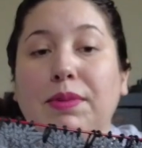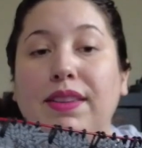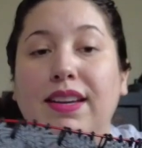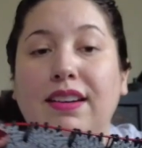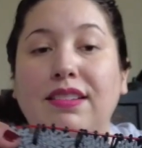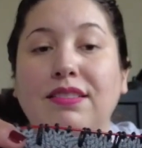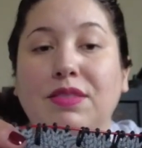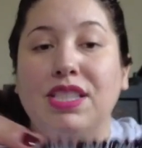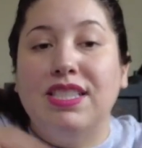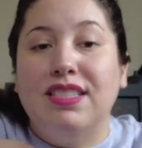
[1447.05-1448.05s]
there,
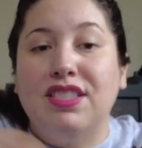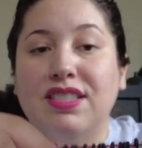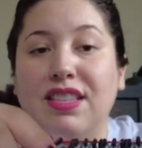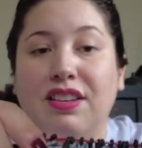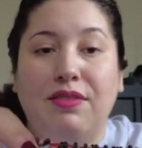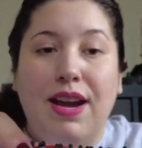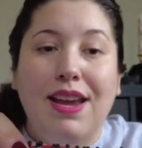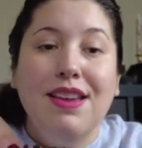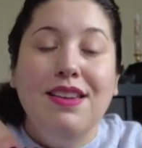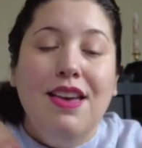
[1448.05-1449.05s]
which is just the
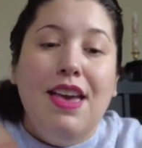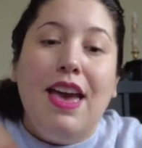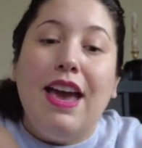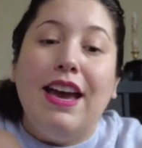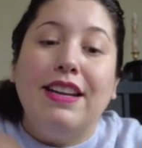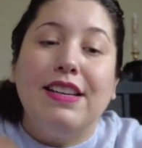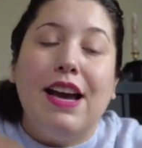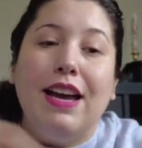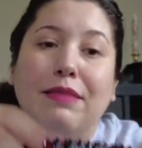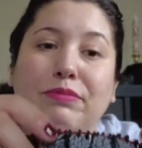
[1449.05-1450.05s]
gray, and
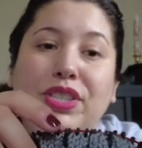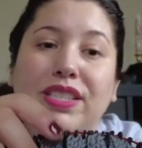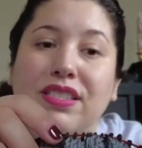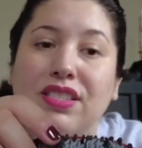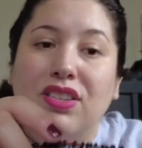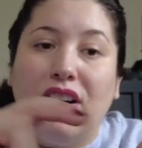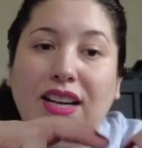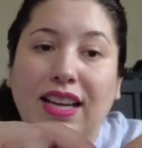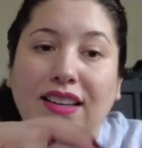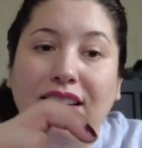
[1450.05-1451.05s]
I'm just
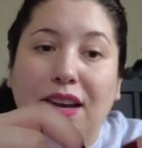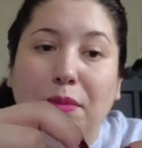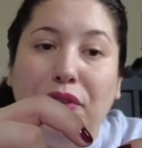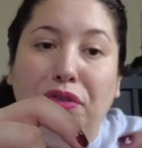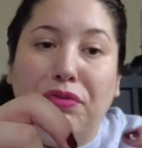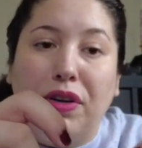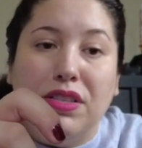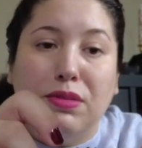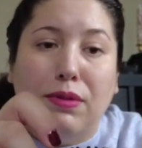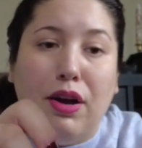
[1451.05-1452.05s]
starting. I'm on the
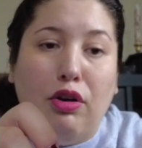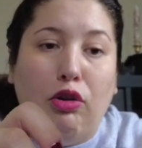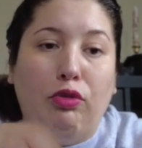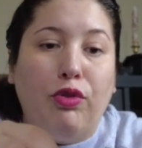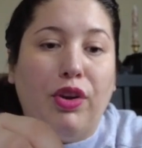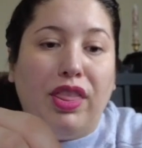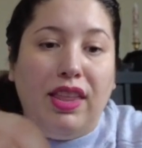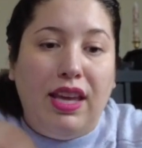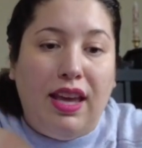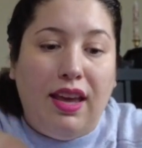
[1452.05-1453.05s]
1st row for
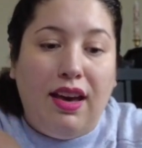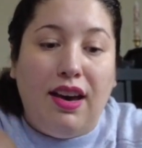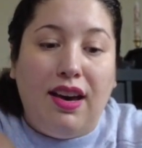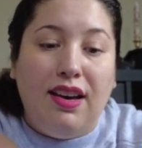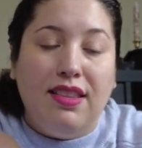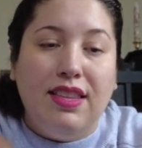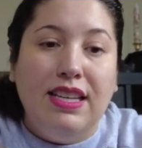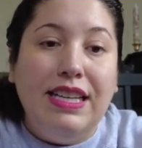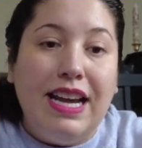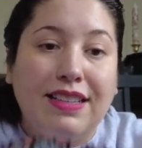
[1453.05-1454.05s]
the
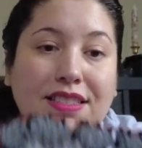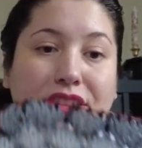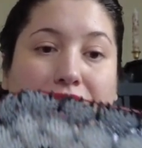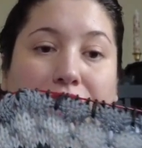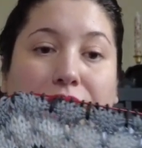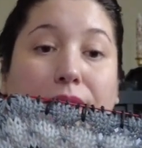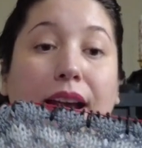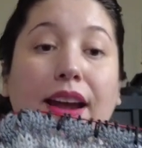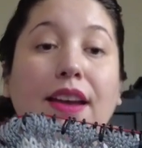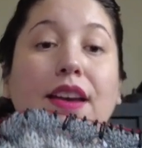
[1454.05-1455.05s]
next dark
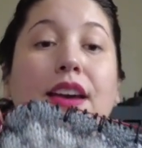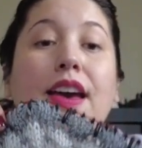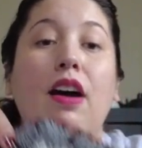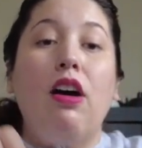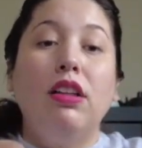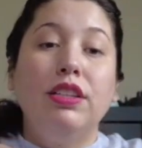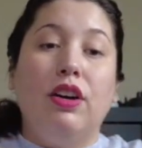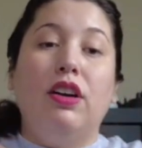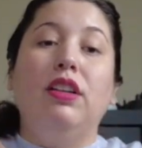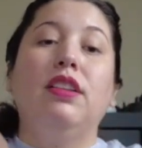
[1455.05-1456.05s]
gray. All in
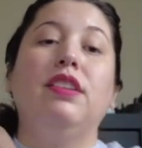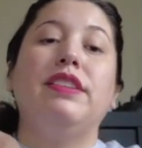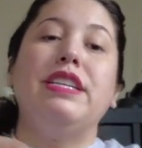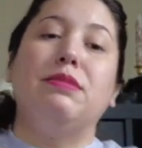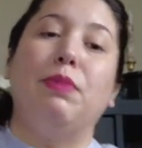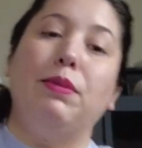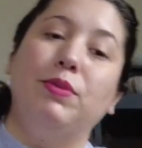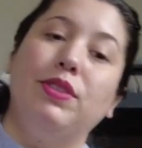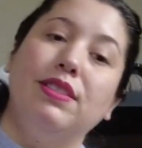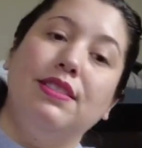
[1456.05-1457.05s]
all, these
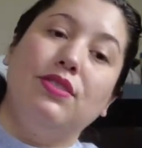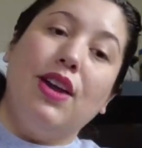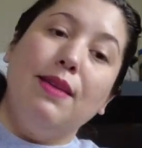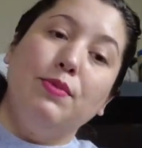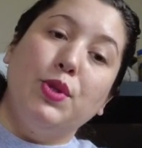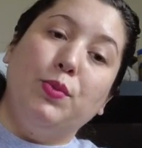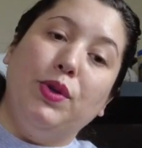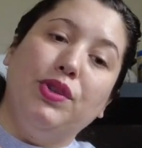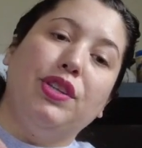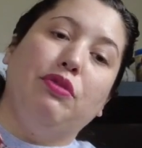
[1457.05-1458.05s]
bubble stripes,
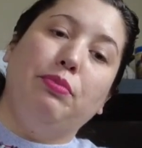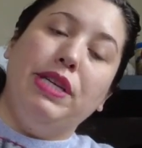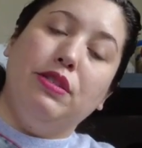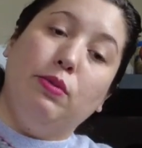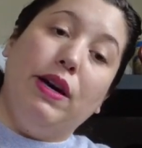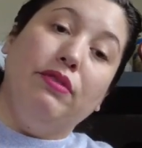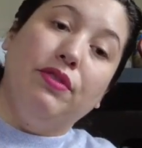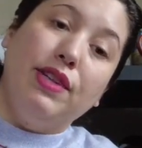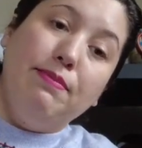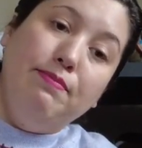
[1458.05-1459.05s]
there'll be 12 of
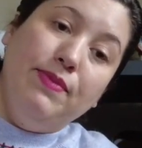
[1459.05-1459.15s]
them,